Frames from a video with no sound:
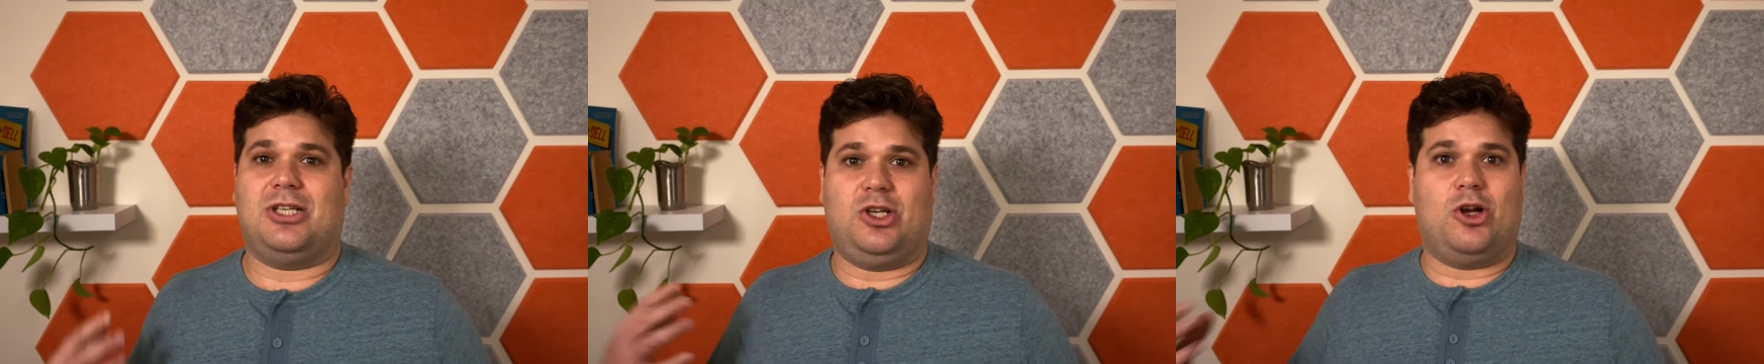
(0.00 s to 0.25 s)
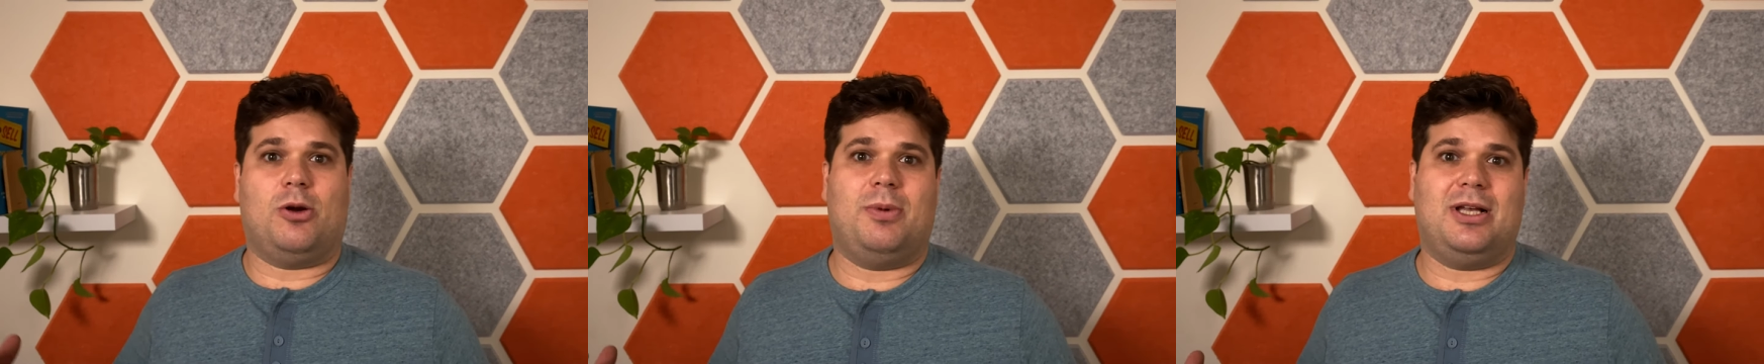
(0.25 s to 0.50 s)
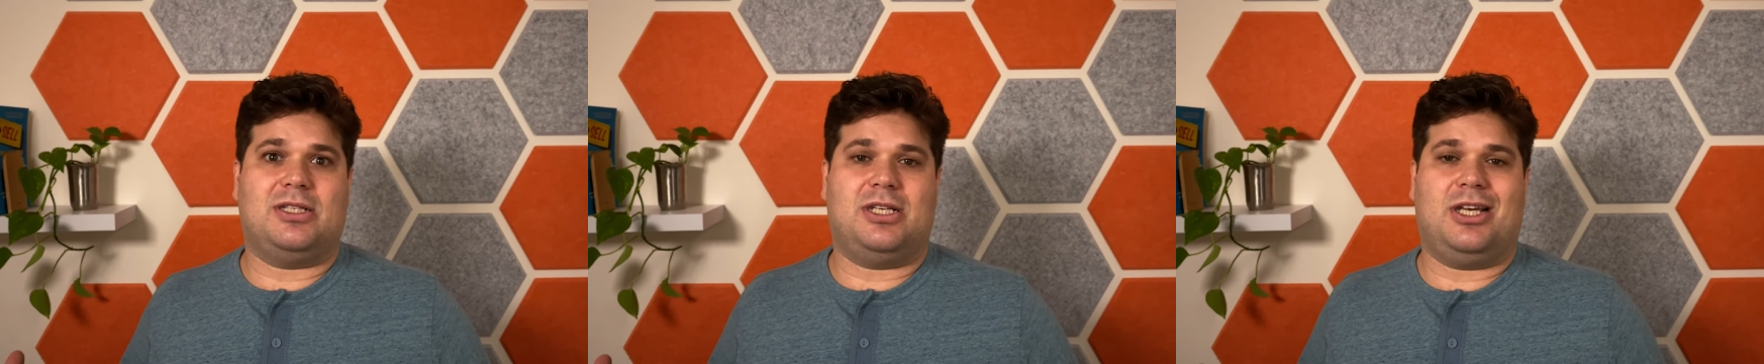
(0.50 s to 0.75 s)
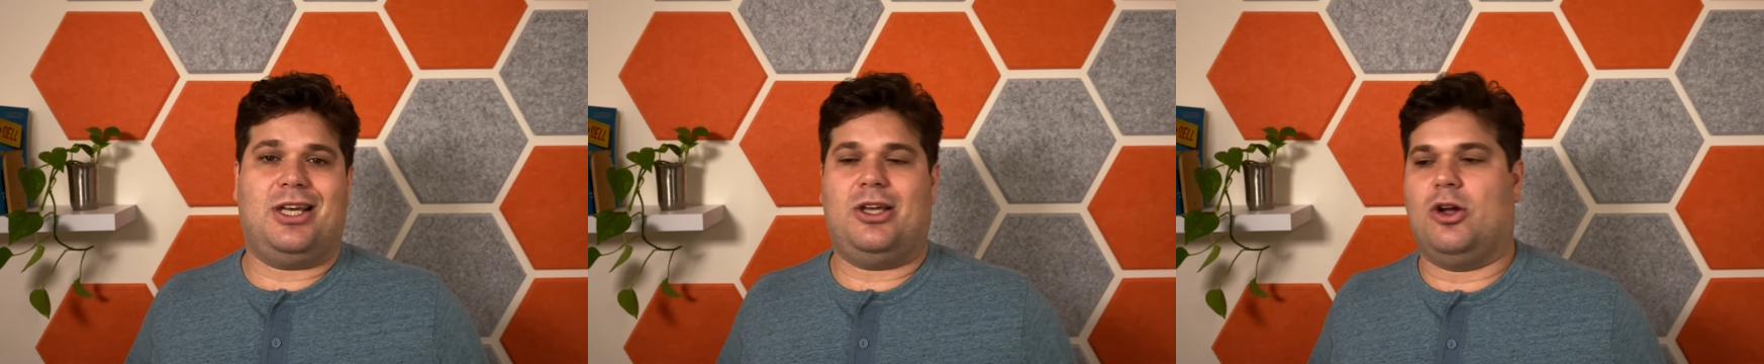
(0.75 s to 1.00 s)
You're busy,
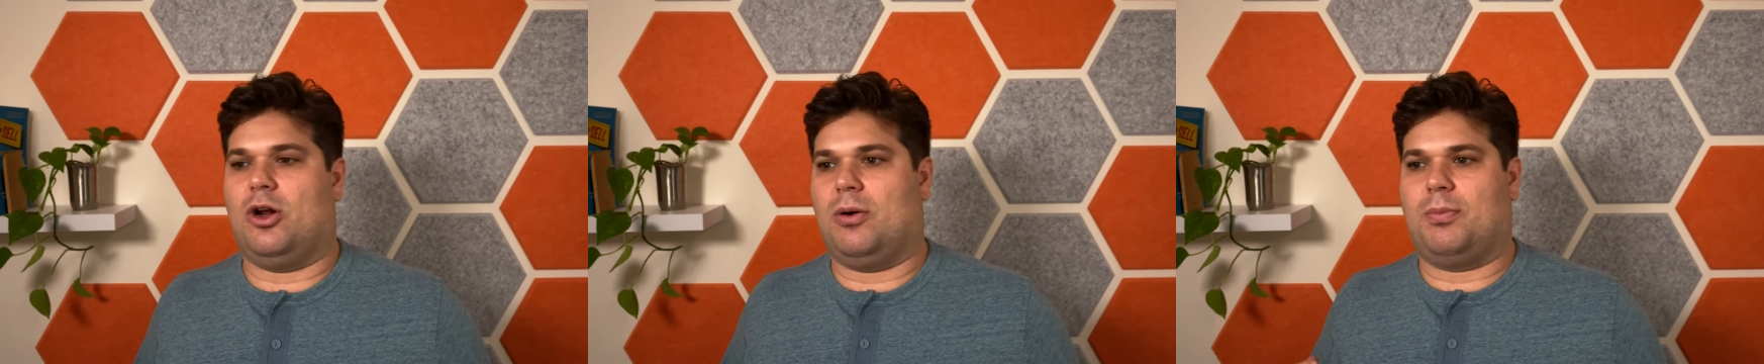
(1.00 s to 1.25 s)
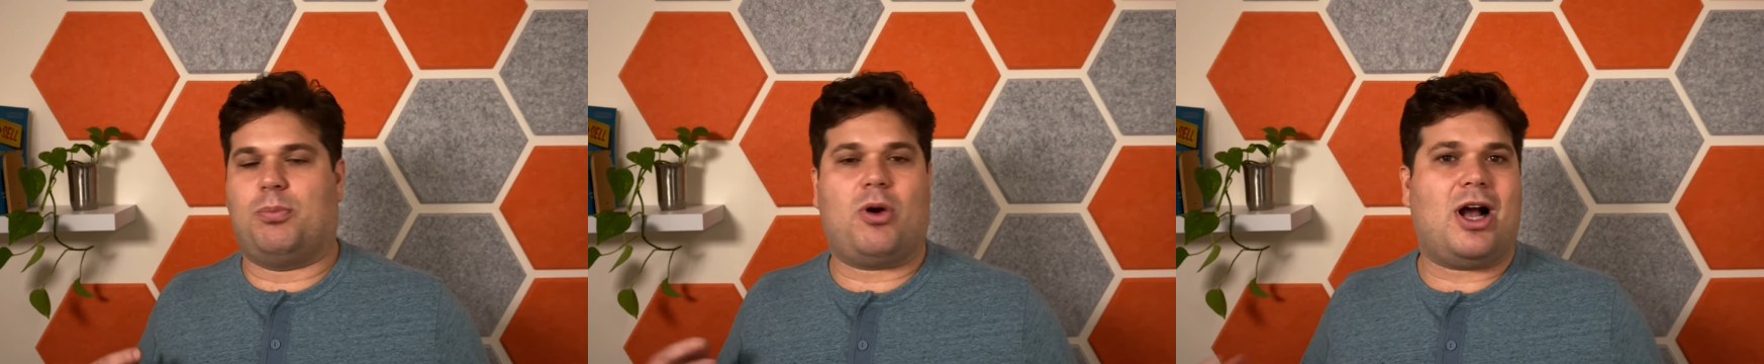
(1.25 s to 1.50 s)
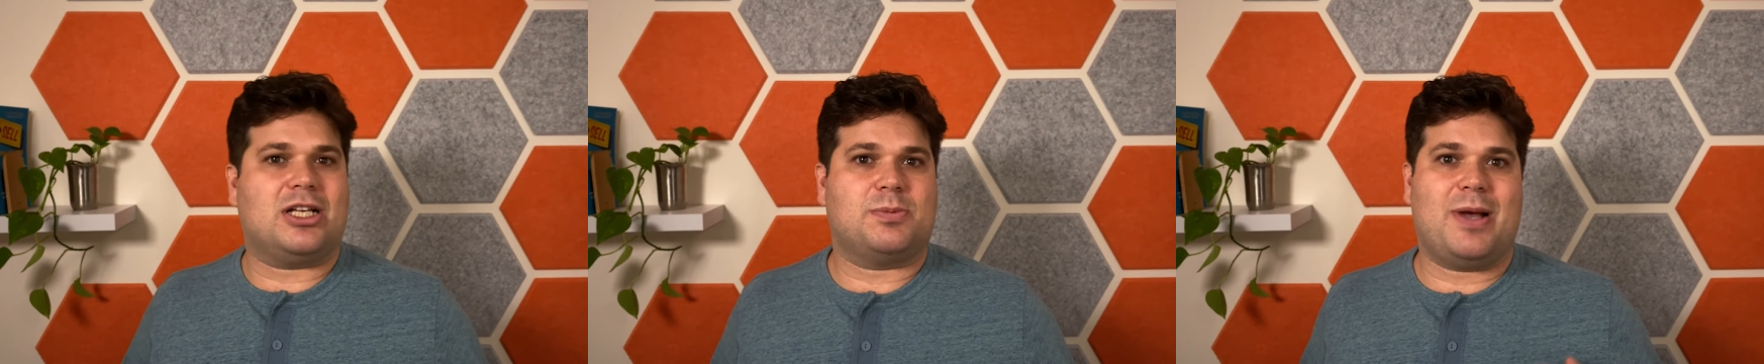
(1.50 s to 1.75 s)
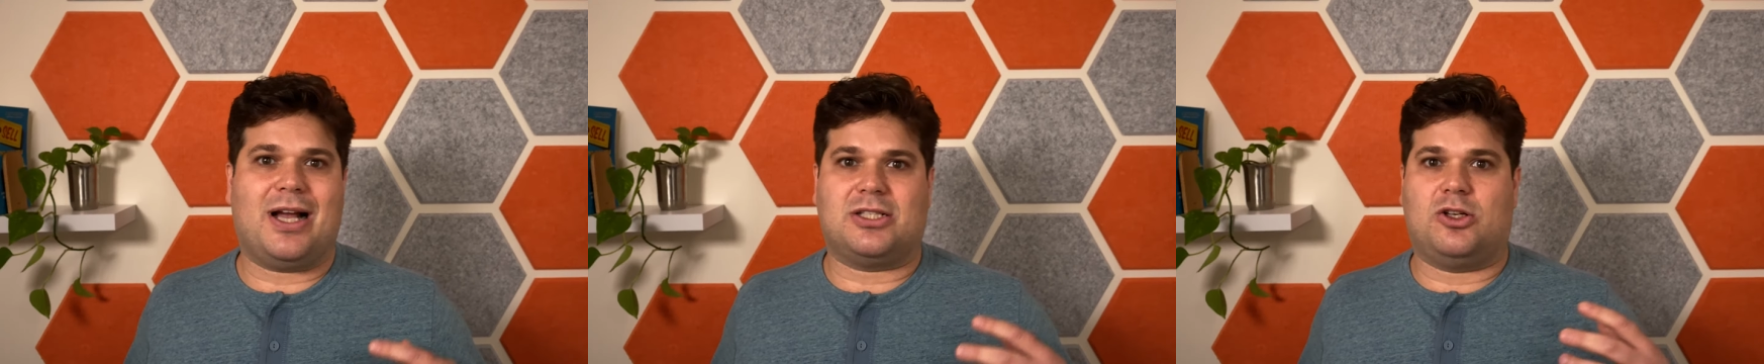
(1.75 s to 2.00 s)
your
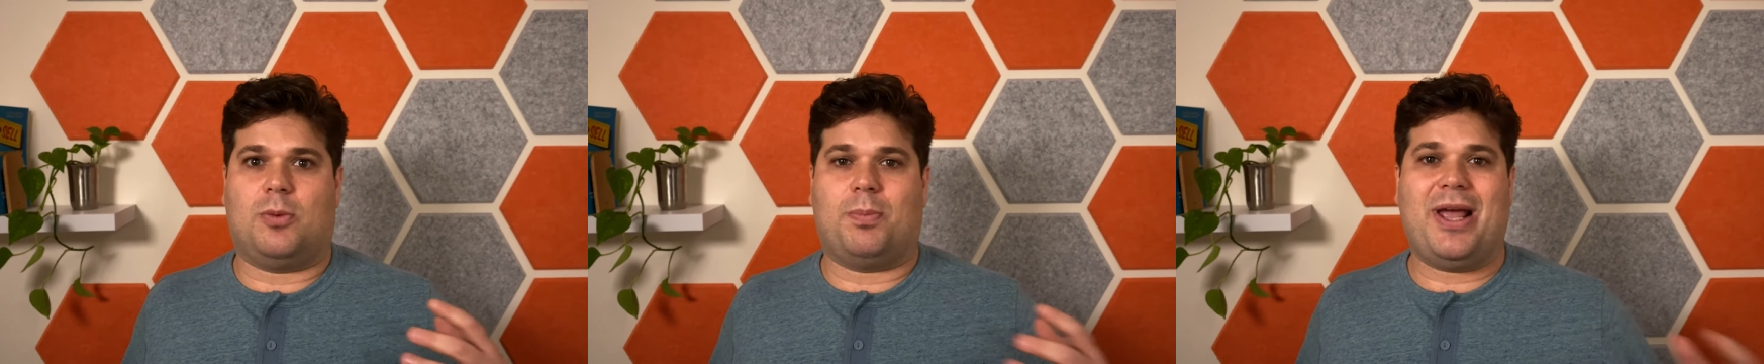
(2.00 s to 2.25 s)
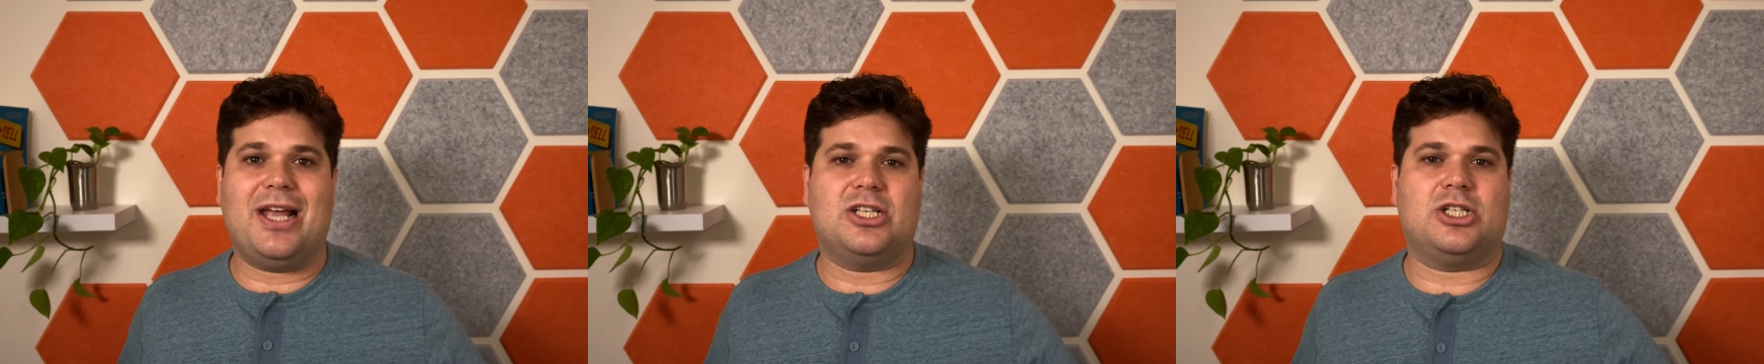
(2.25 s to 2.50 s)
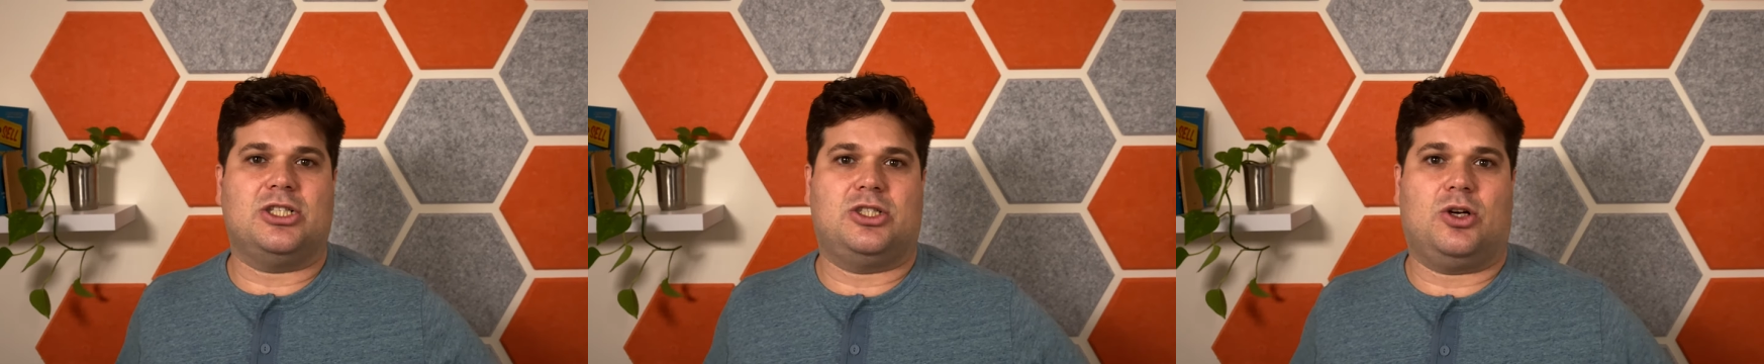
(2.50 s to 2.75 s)
prospects, your patients,